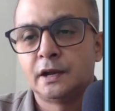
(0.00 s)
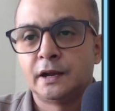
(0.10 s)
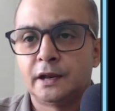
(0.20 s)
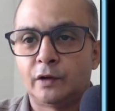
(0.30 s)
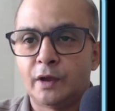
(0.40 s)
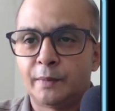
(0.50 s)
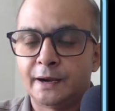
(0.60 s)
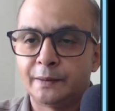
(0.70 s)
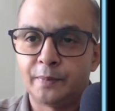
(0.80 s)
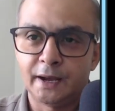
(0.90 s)
Now I
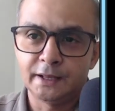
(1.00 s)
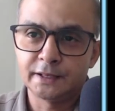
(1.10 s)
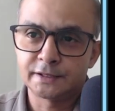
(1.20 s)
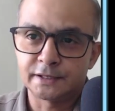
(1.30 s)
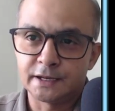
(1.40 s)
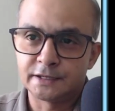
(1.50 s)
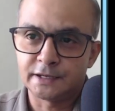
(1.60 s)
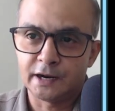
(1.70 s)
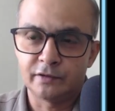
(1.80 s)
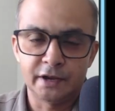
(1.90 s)
multiply this
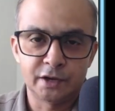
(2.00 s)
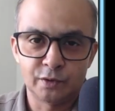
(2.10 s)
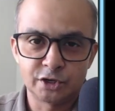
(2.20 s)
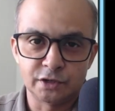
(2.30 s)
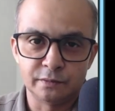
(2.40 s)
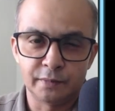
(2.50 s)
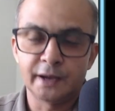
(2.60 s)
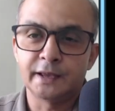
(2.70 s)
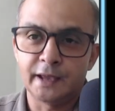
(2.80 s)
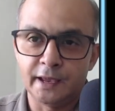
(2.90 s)
entire equation
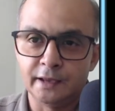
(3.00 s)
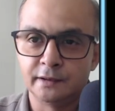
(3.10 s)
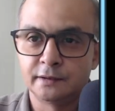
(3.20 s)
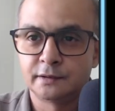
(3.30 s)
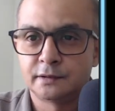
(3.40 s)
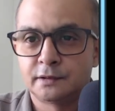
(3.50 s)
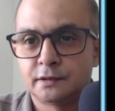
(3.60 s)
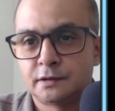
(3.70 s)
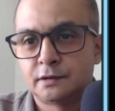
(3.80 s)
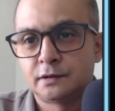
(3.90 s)
by A.
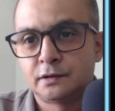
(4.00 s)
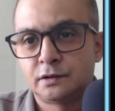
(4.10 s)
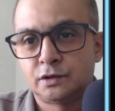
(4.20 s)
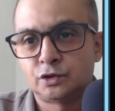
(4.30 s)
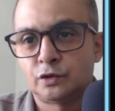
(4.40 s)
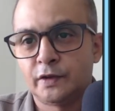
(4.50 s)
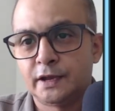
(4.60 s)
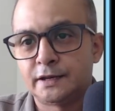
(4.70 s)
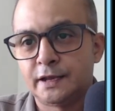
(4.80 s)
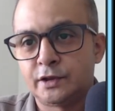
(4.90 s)
So we
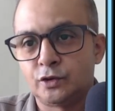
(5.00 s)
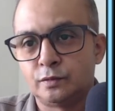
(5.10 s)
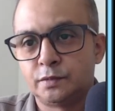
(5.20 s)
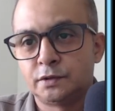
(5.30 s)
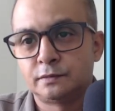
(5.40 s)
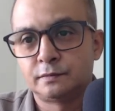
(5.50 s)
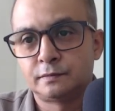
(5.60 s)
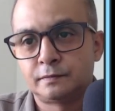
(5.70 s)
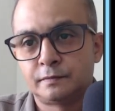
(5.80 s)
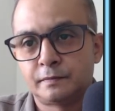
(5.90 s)
get A cubed.
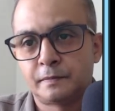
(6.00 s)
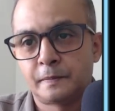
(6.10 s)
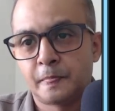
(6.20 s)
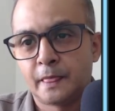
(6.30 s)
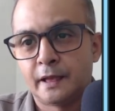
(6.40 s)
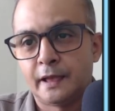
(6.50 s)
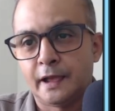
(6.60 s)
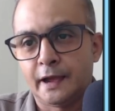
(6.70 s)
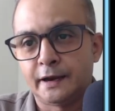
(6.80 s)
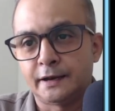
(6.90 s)

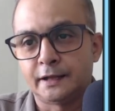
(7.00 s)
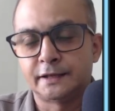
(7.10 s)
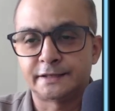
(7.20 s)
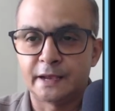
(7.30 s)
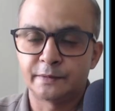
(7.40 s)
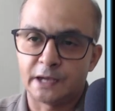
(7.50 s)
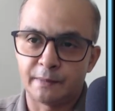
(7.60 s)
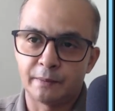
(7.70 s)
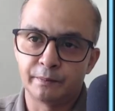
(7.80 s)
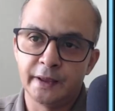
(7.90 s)
And at the same time,
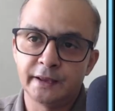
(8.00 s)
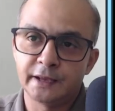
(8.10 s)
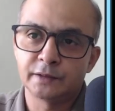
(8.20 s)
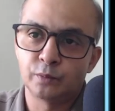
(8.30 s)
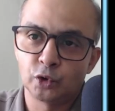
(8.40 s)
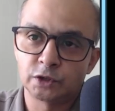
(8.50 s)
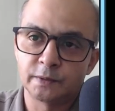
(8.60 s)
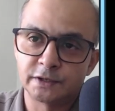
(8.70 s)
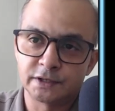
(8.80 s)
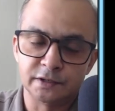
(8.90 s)
I'm bringing both of
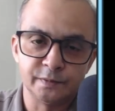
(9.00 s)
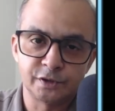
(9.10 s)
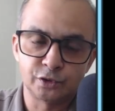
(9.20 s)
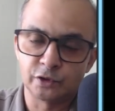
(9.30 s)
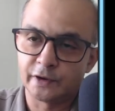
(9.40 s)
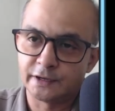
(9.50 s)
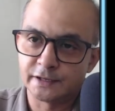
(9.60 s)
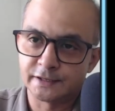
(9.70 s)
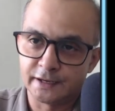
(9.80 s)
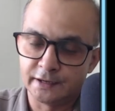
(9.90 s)
the terms to the right
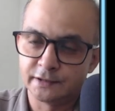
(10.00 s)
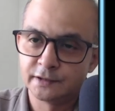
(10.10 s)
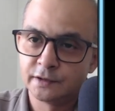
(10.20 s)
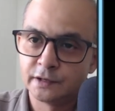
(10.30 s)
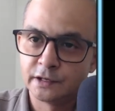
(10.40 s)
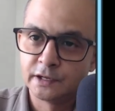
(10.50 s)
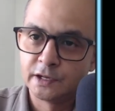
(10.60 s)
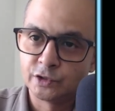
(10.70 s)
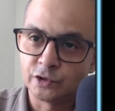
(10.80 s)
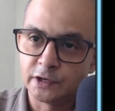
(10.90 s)
hand side.
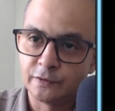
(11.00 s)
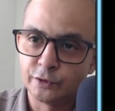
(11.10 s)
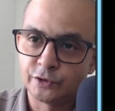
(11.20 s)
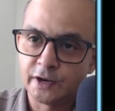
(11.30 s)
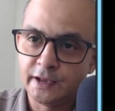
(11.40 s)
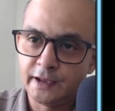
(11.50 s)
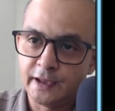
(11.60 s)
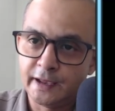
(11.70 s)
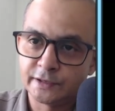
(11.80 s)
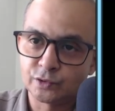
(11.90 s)
So I'll give you
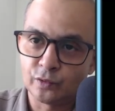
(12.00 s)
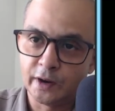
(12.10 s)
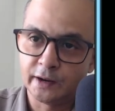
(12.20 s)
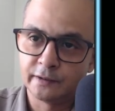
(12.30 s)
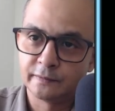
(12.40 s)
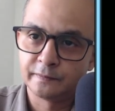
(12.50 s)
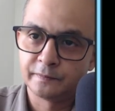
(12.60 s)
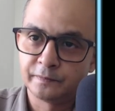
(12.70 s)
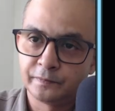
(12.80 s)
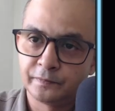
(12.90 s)
3A squared
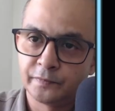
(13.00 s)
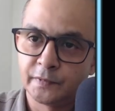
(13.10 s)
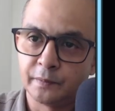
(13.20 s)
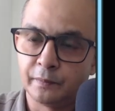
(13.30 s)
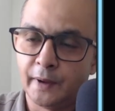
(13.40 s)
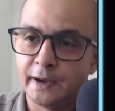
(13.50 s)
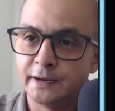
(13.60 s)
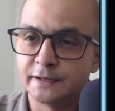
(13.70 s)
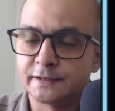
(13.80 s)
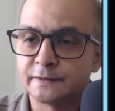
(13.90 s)

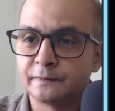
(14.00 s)
minus